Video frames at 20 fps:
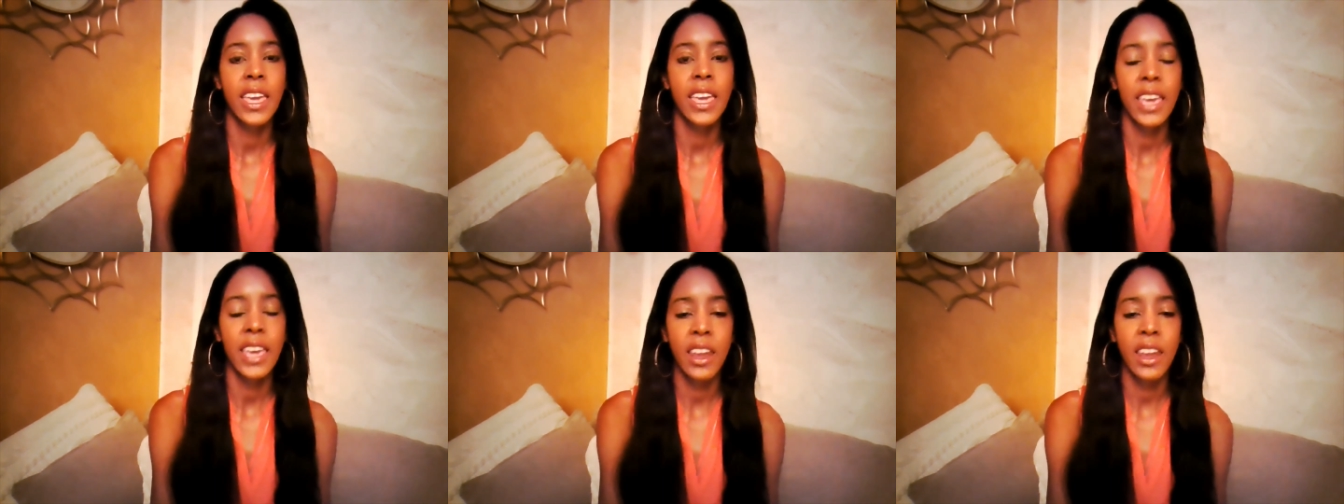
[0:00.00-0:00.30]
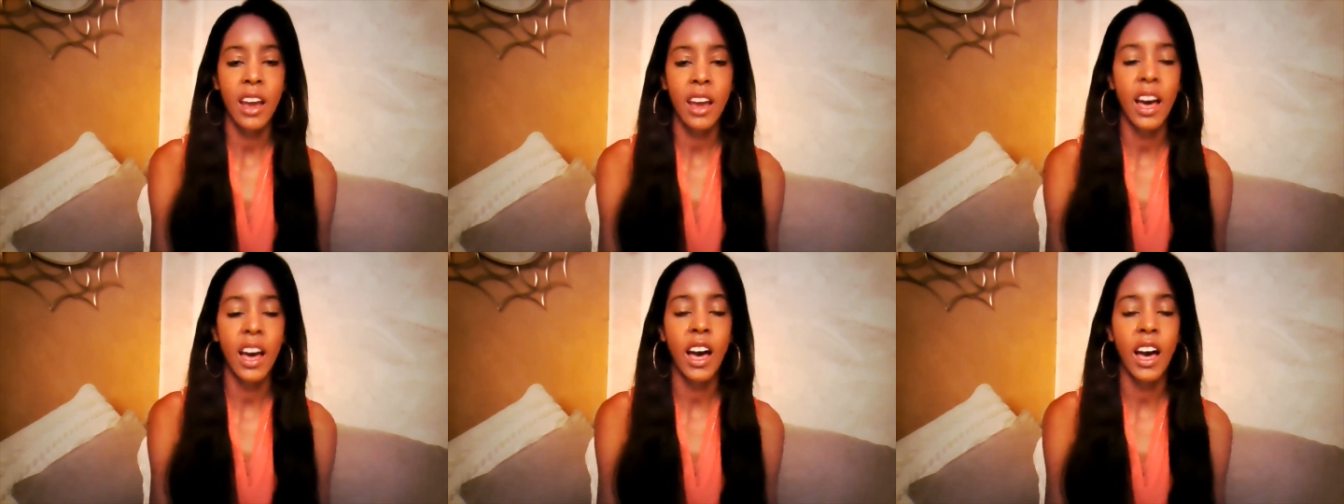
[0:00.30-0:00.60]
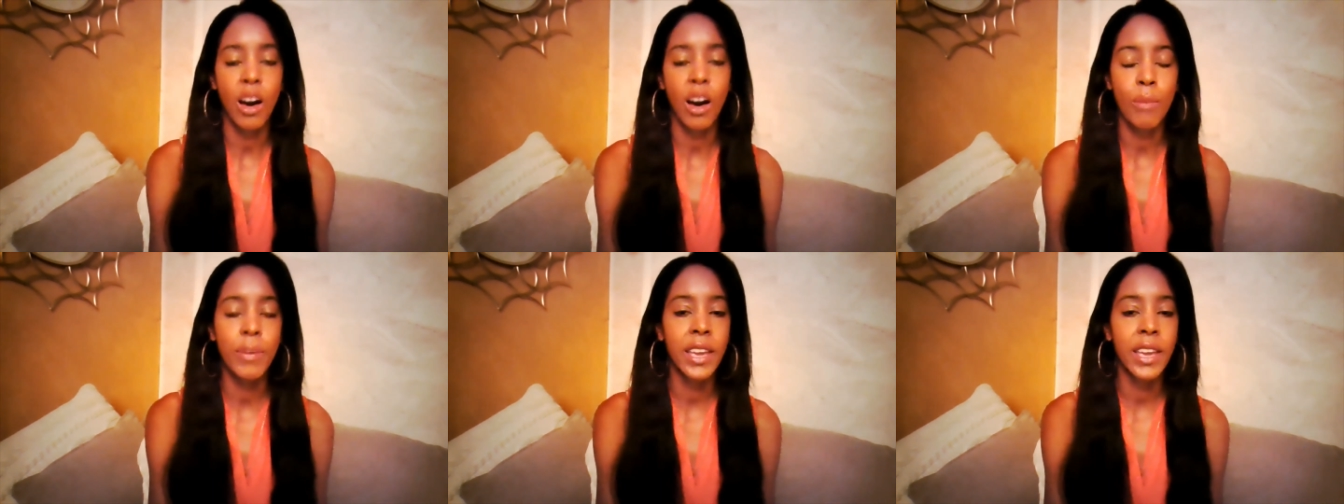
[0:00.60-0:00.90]
cannot
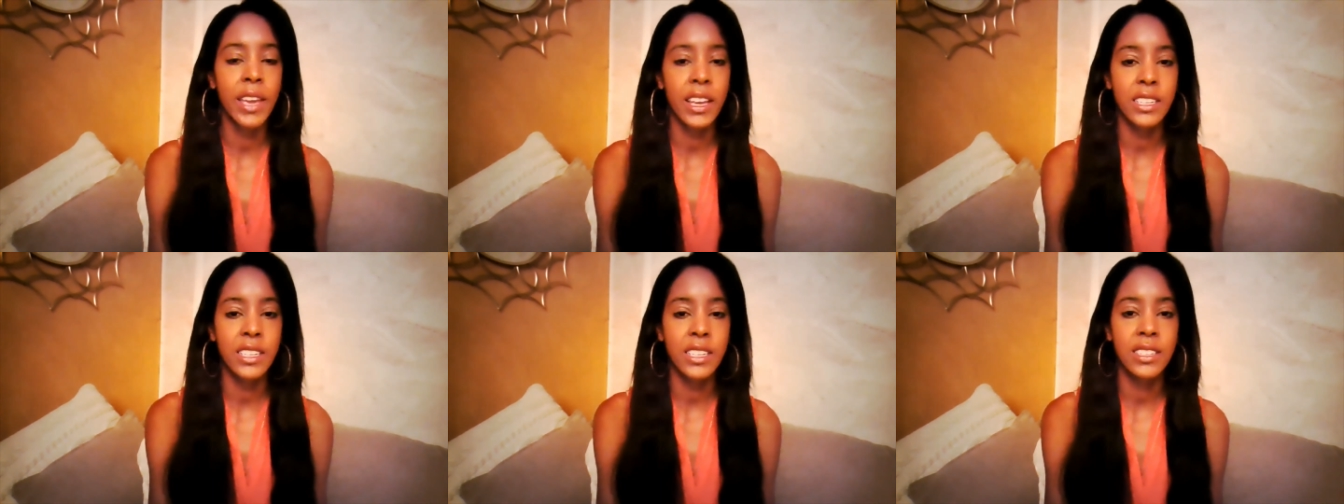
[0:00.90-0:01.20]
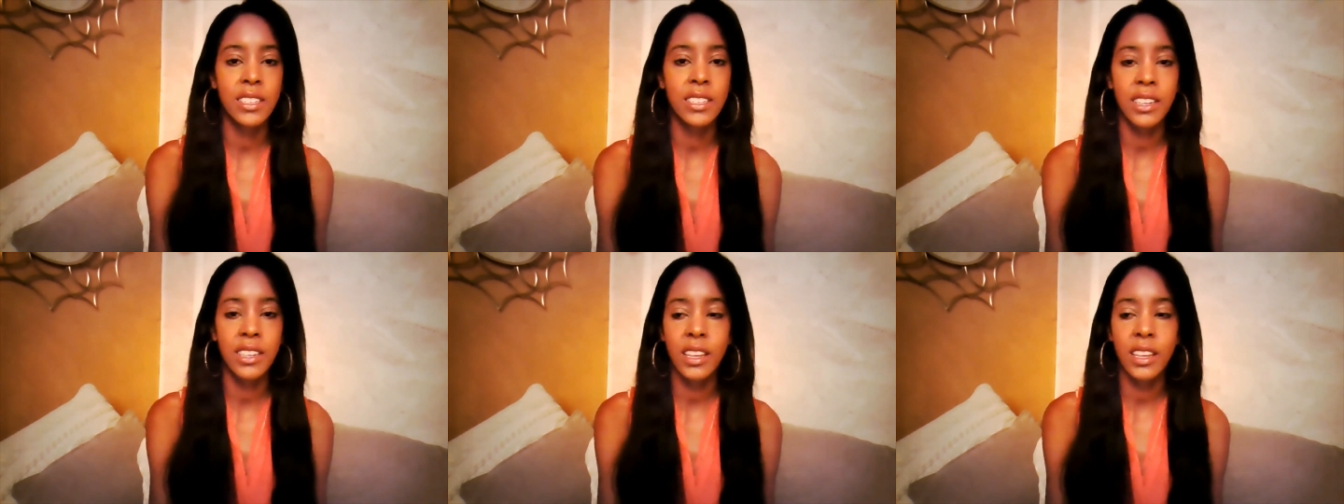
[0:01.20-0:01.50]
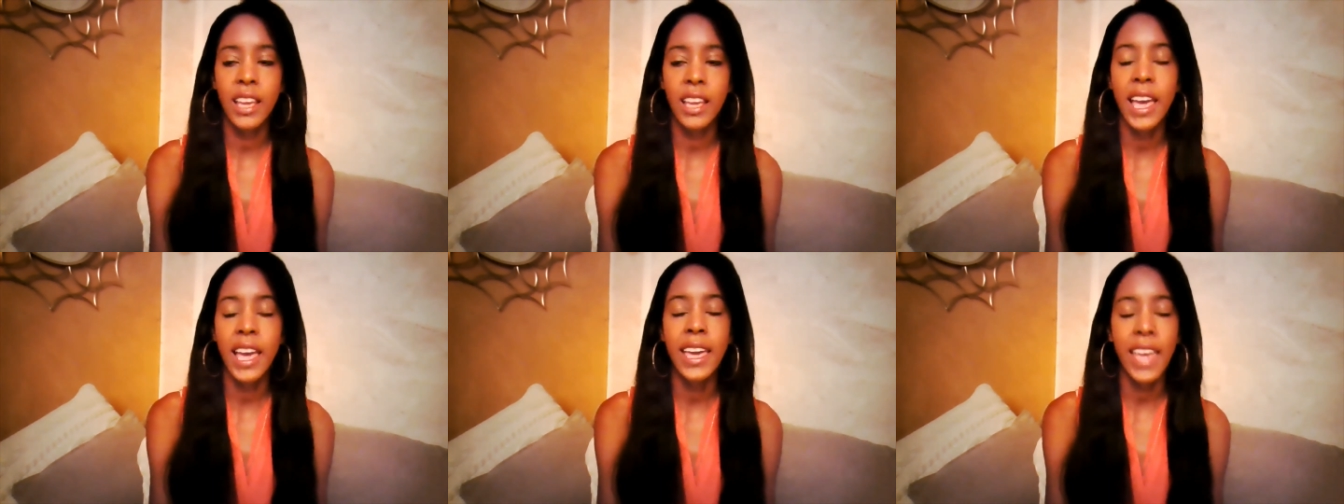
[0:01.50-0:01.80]
help, because
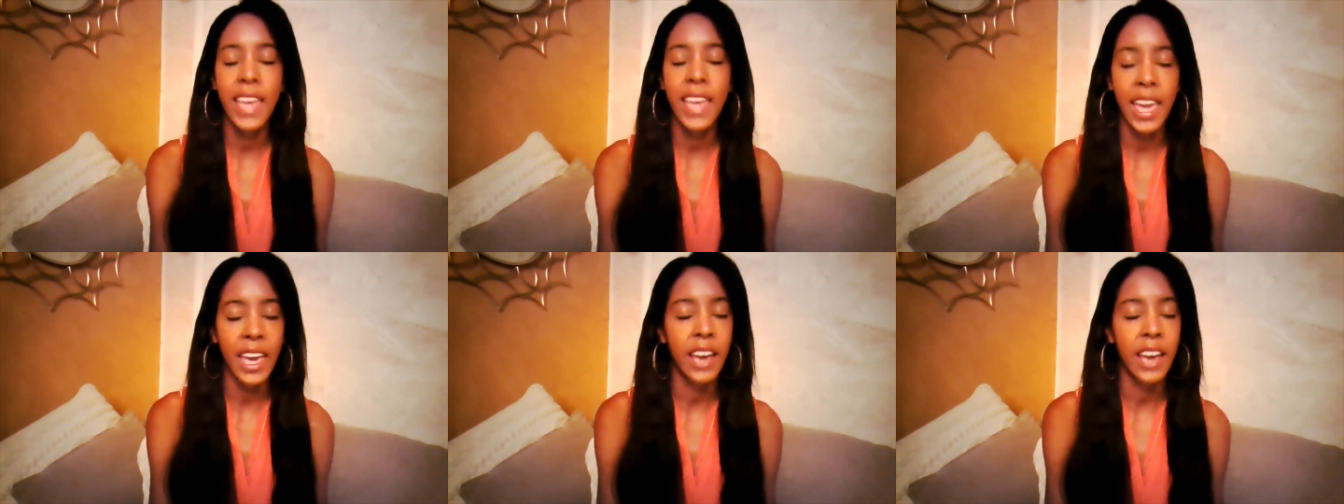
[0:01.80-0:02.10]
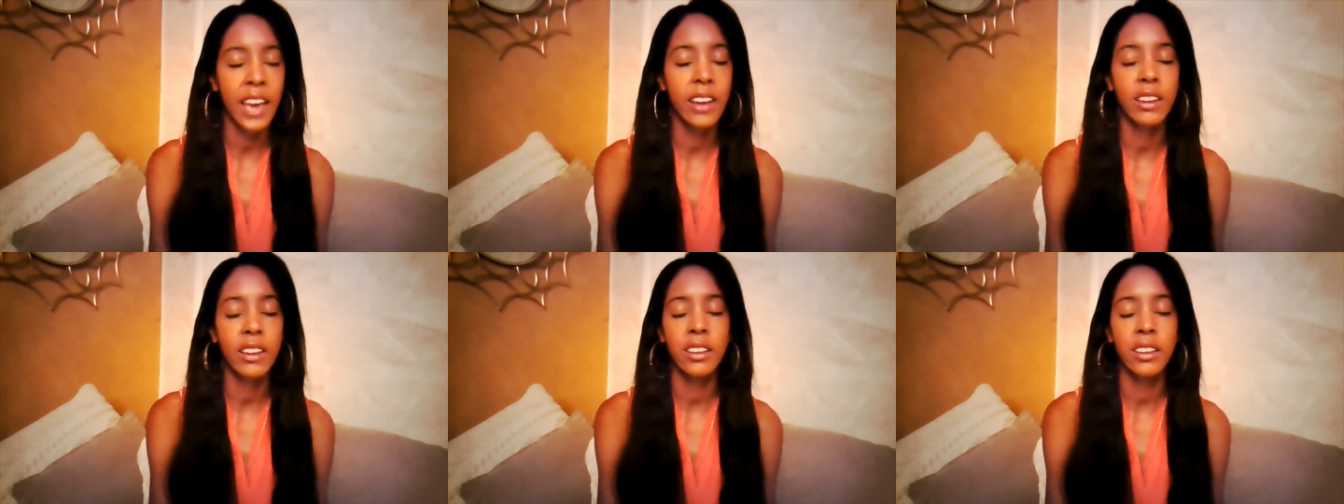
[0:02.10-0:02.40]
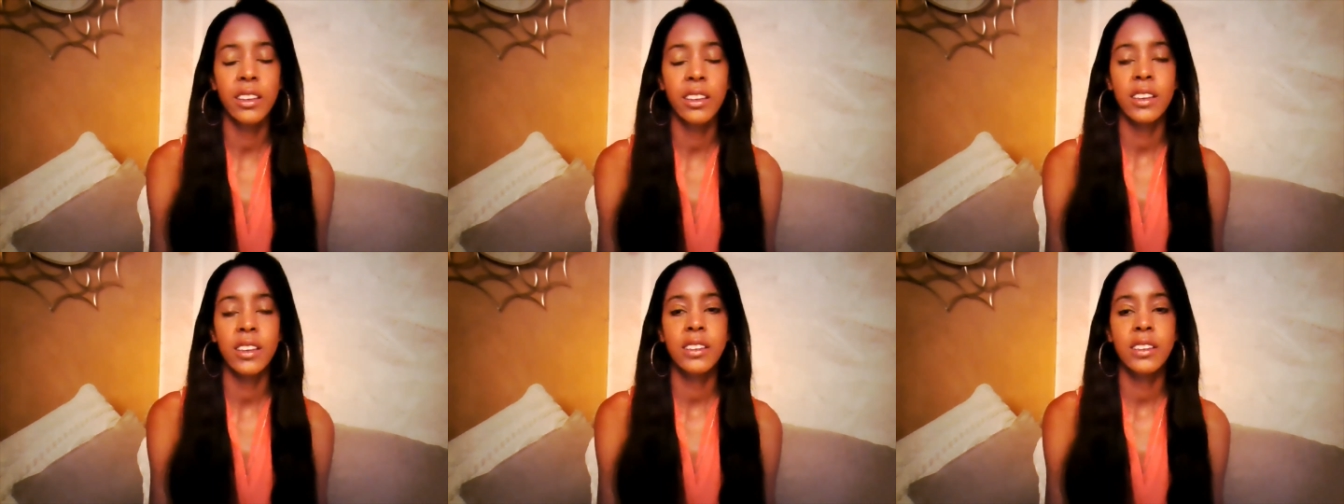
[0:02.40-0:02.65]
it can.